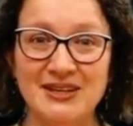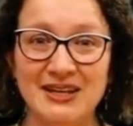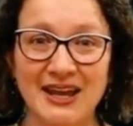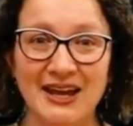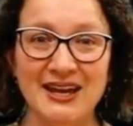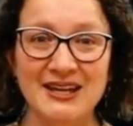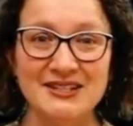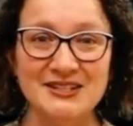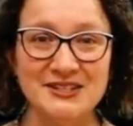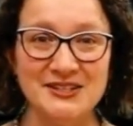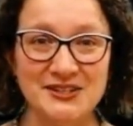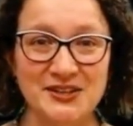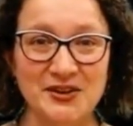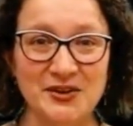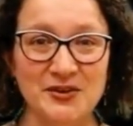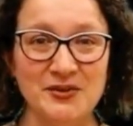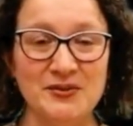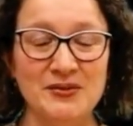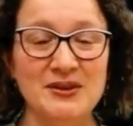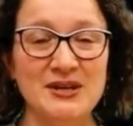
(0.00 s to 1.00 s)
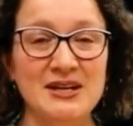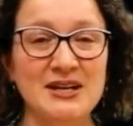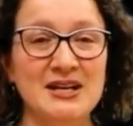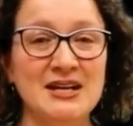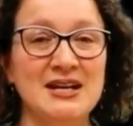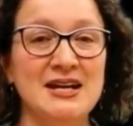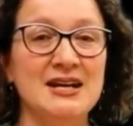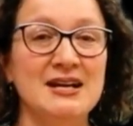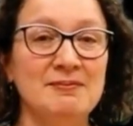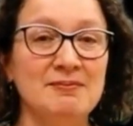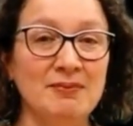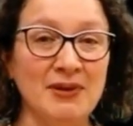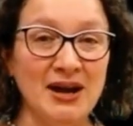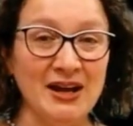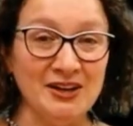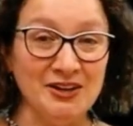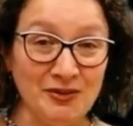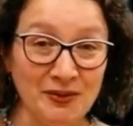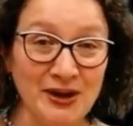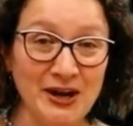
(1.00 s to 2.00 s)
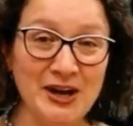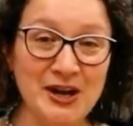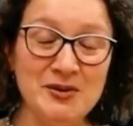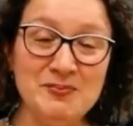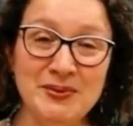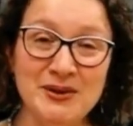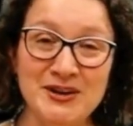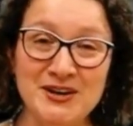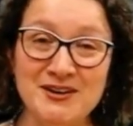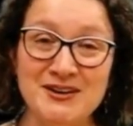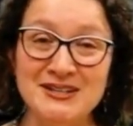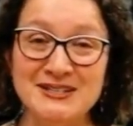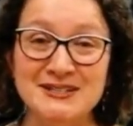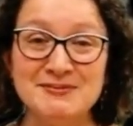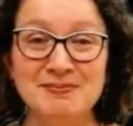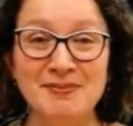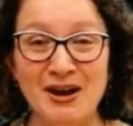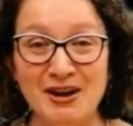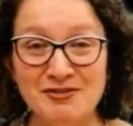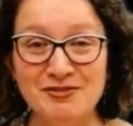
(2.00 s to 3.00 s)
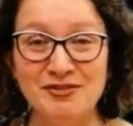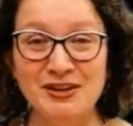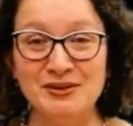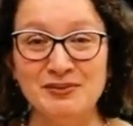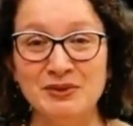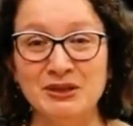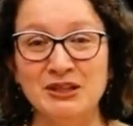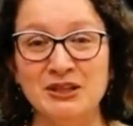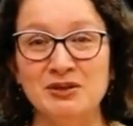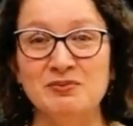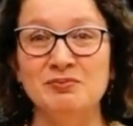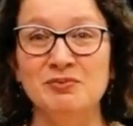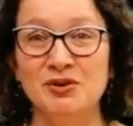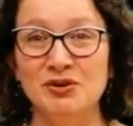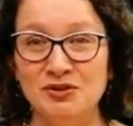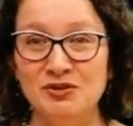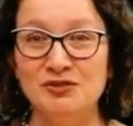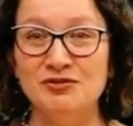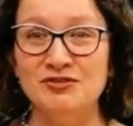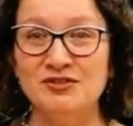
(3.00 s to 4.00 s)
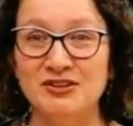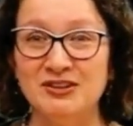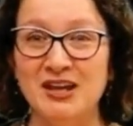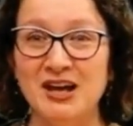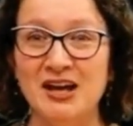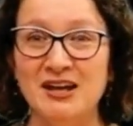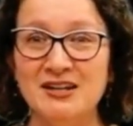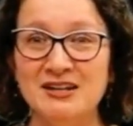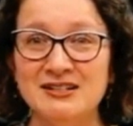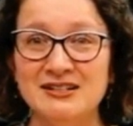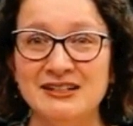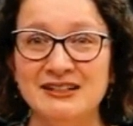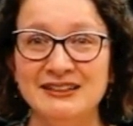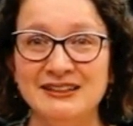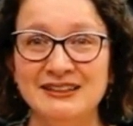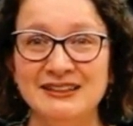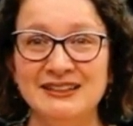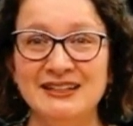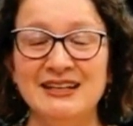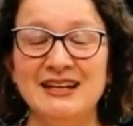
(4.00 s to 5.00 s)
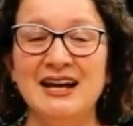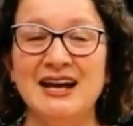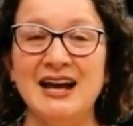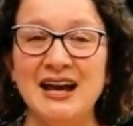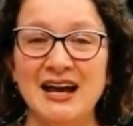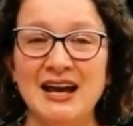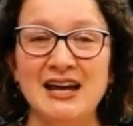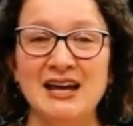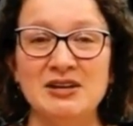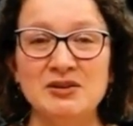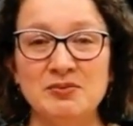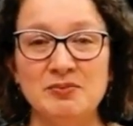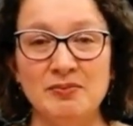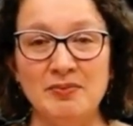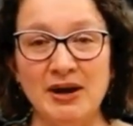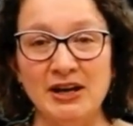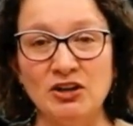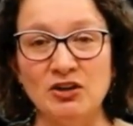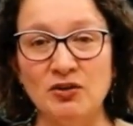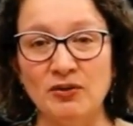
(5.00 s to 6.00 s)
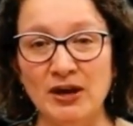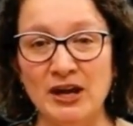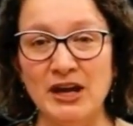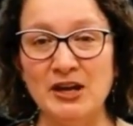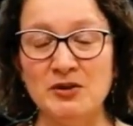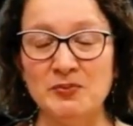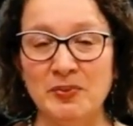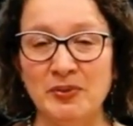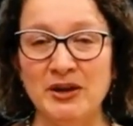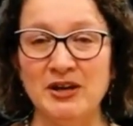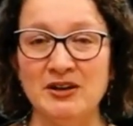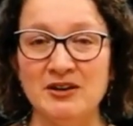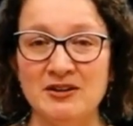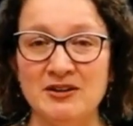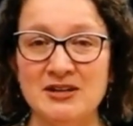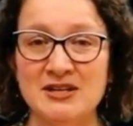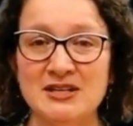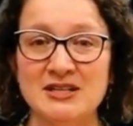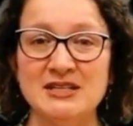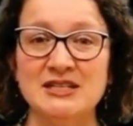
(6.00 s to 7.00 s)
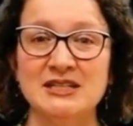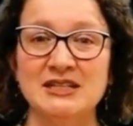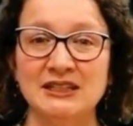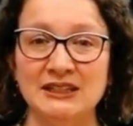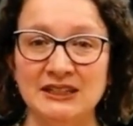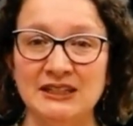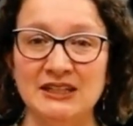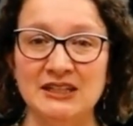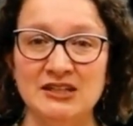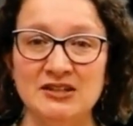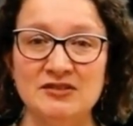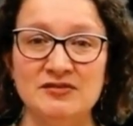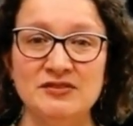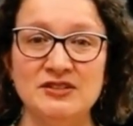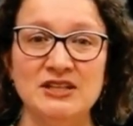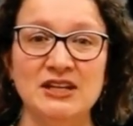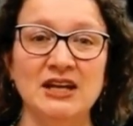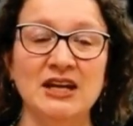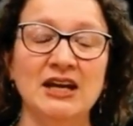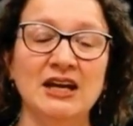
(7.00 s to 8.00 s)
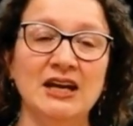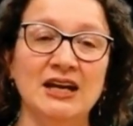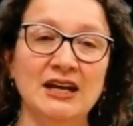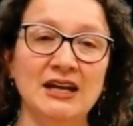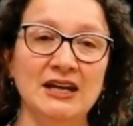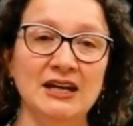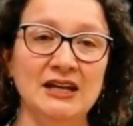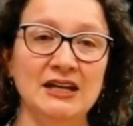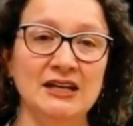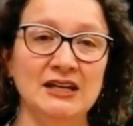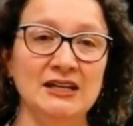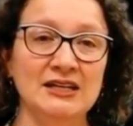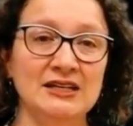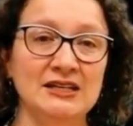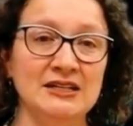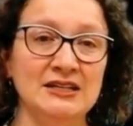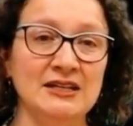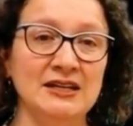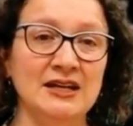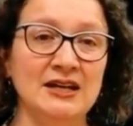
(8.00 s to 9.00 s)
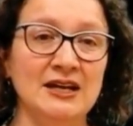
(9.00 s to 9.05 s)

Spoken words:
And so my grandparents, my family moved a lot, and my grandparents lived in